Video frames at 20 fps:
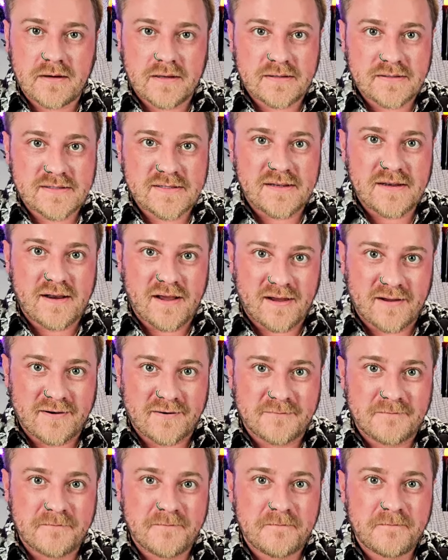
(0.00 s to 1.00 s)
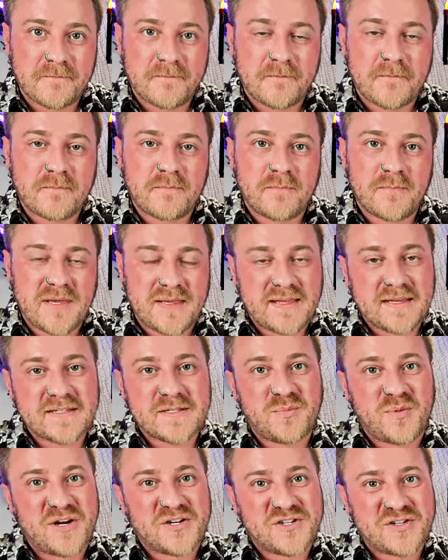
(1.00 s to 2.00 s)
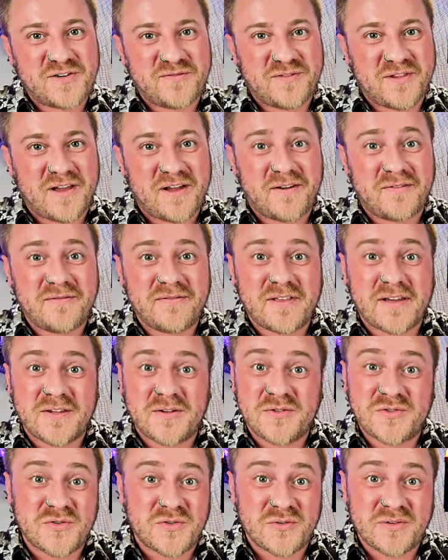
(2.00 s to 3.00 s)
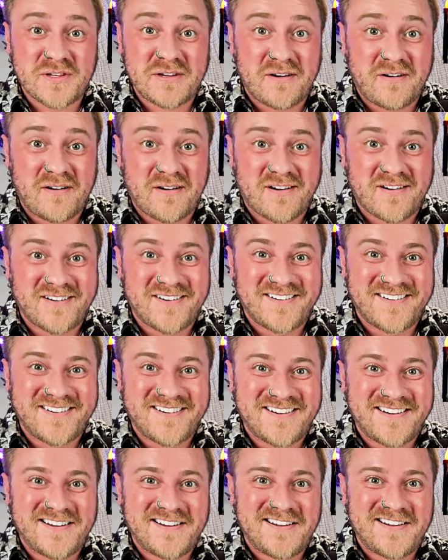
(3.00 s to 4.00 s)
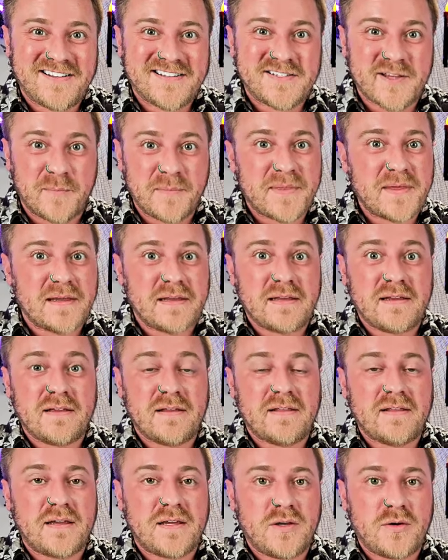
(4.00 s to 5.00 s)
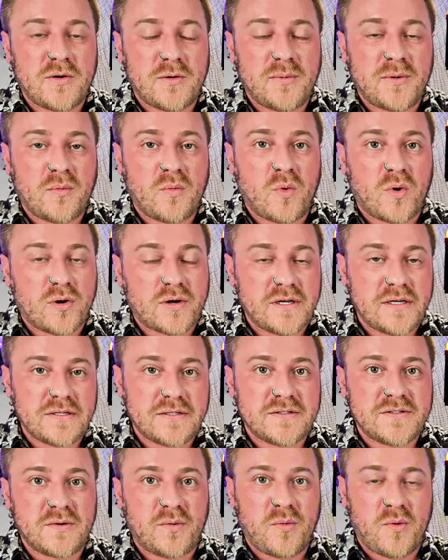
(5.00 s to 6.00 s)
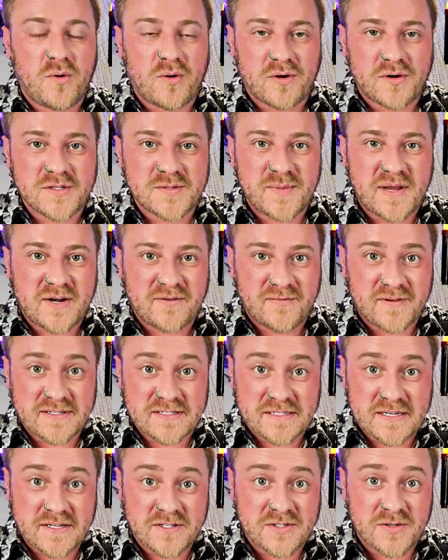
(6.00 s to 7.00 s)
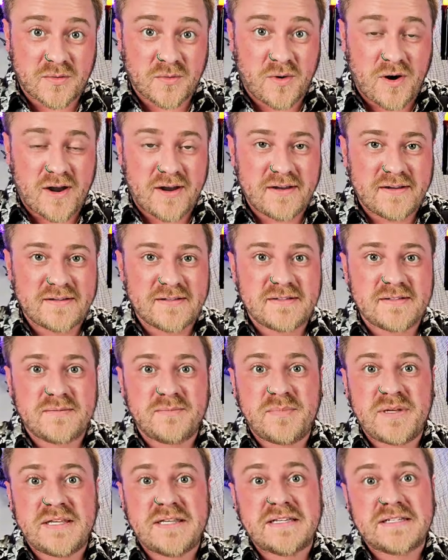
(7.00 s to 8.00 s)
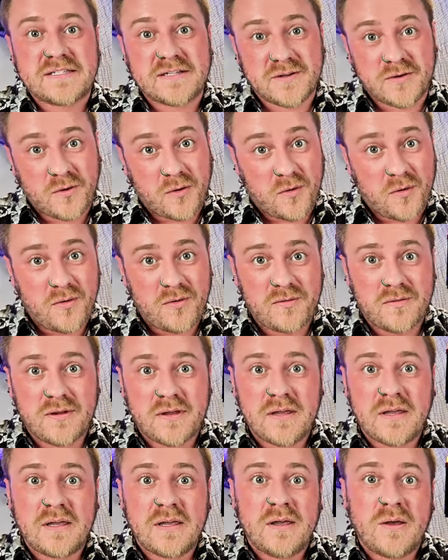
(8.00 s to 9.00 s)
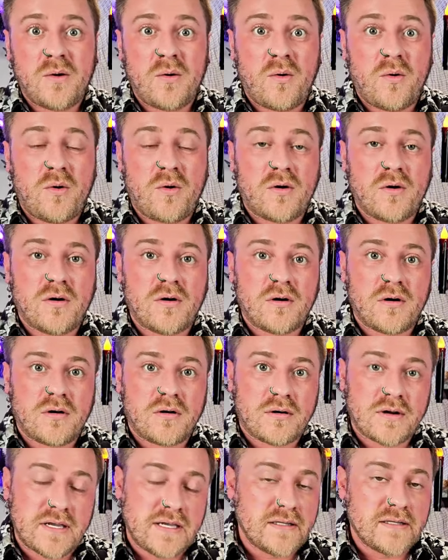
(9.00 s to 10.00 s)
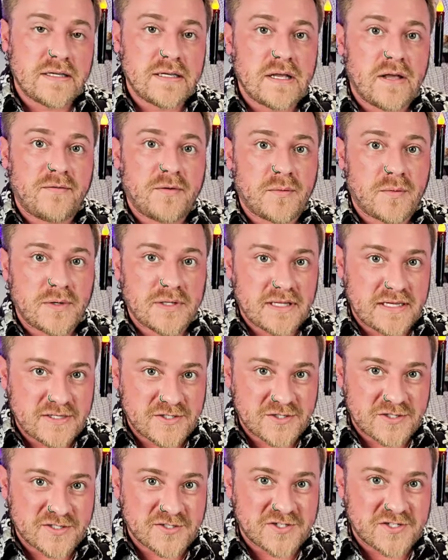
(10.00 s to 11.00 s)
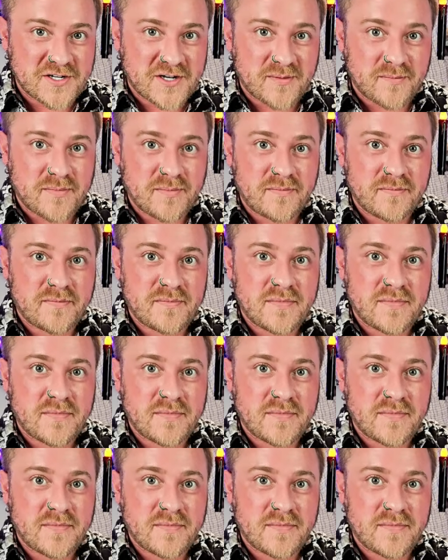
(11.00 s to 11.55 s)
is none. Be the expression of love that you truly are. Something that you have been working towards manifestation-wise, be this a goal or healing of a relationship,